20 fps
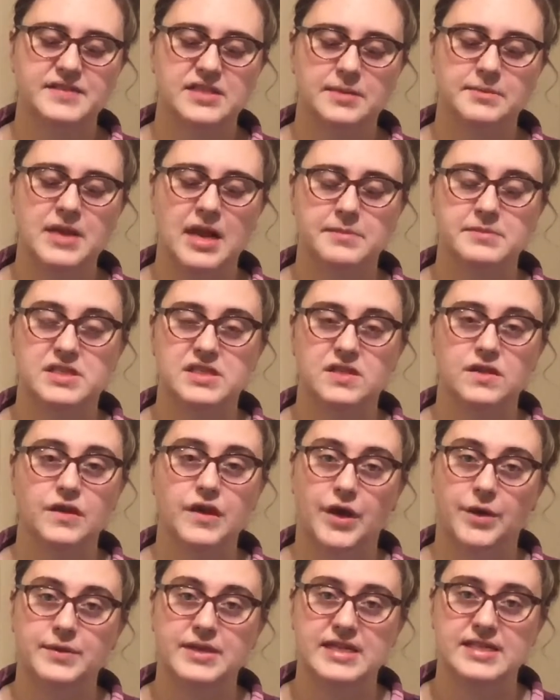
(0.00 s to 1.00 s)
Sometimes
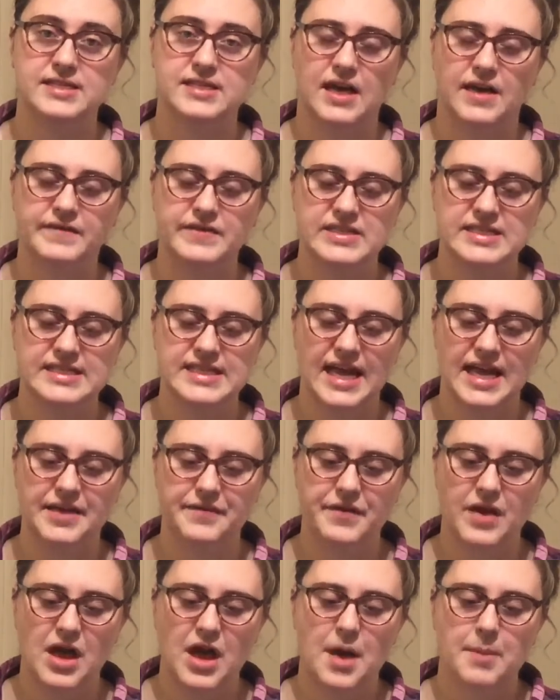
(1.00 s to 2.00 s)
silicone is oven
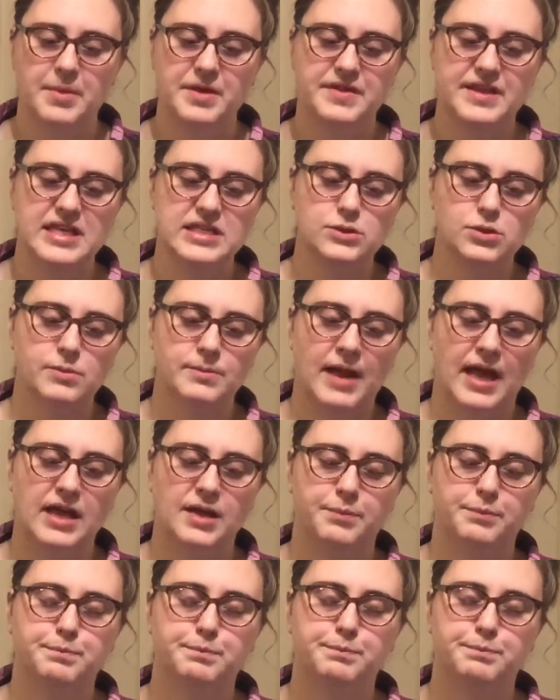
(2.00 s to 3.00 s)
safe, but these would make
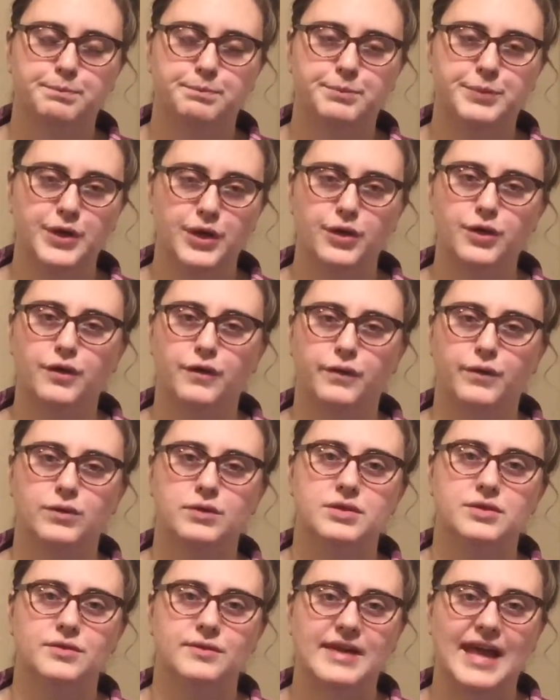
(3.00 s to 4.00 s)
beautiful
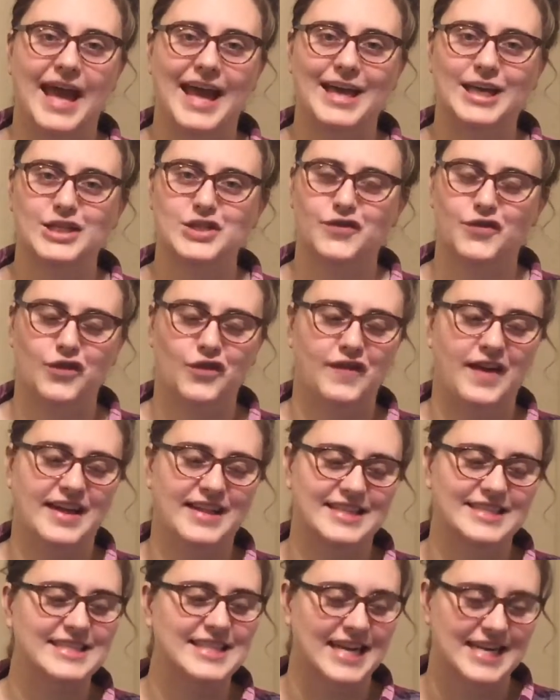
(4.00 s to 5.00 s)
little cakes for
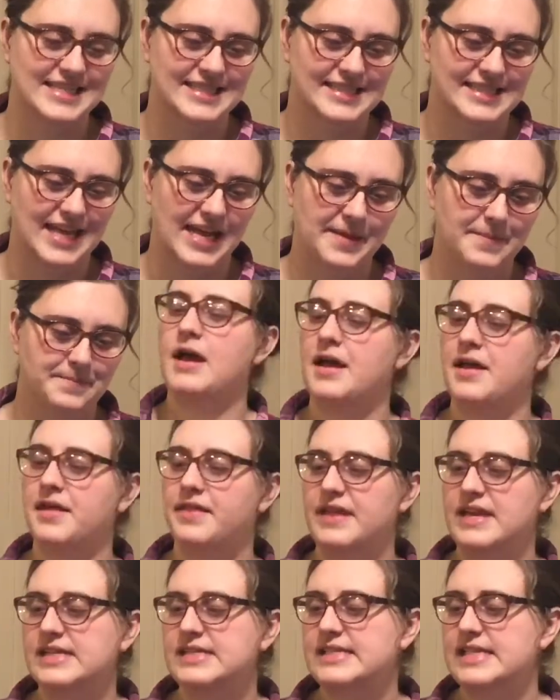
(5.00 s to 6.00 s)
Valentine's Day.
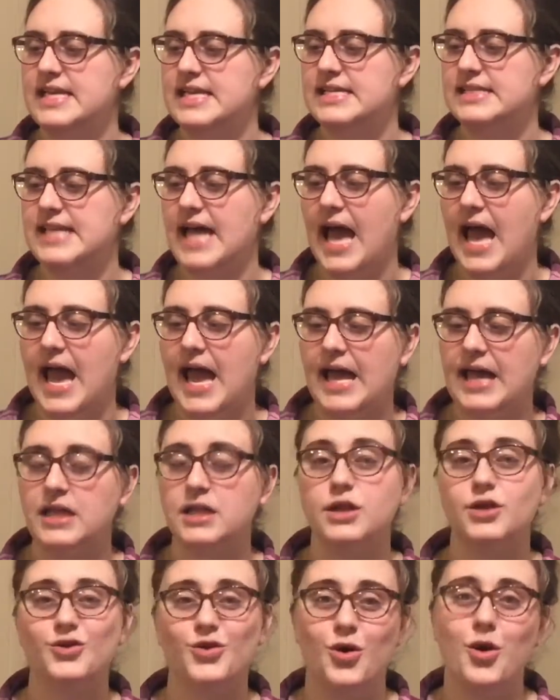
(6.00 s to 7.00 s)
This is a
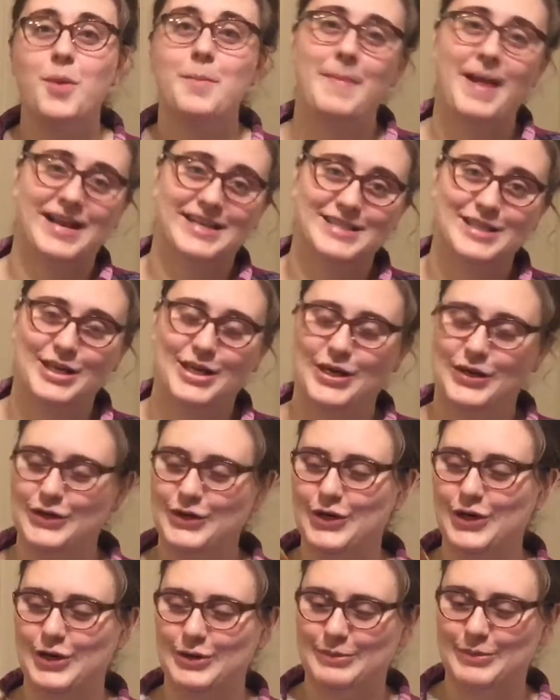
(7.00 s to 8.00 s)
little Mexican
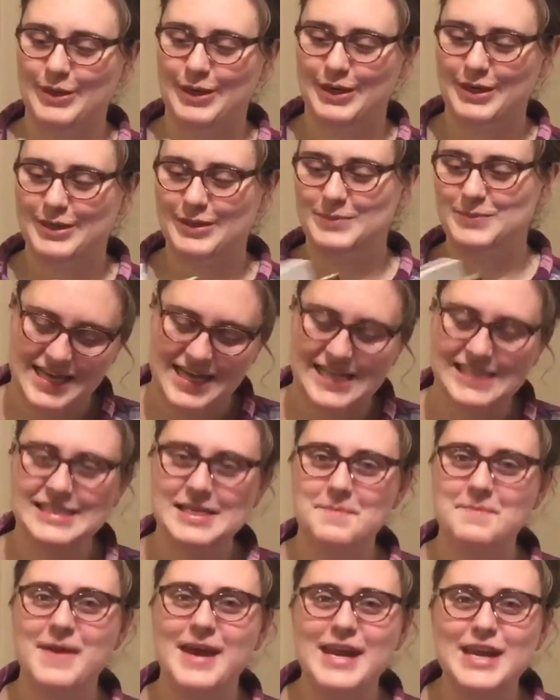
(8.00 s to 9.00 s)
cookbook. It's
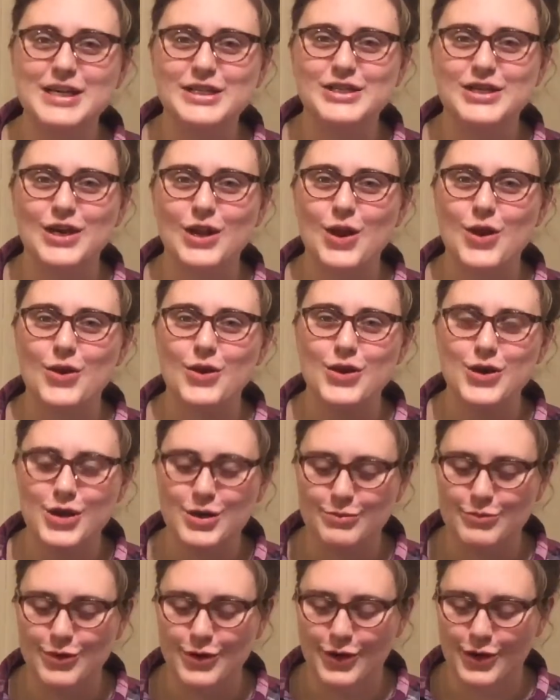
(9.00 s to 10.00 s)
a miniature little
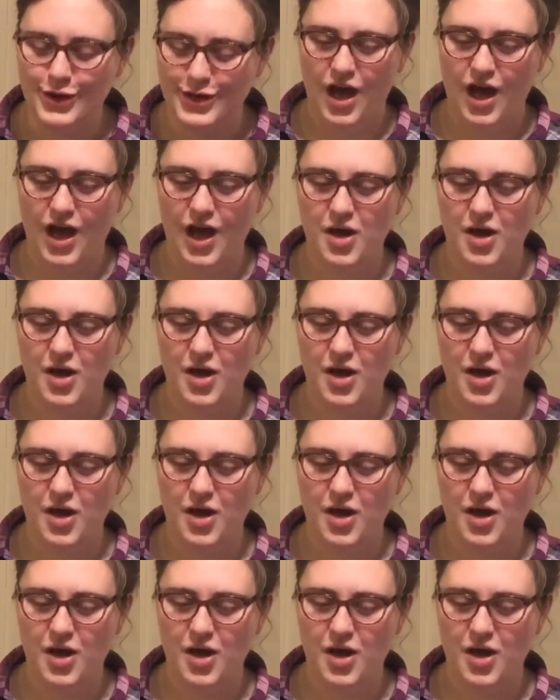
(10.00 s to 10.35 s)
cookbook.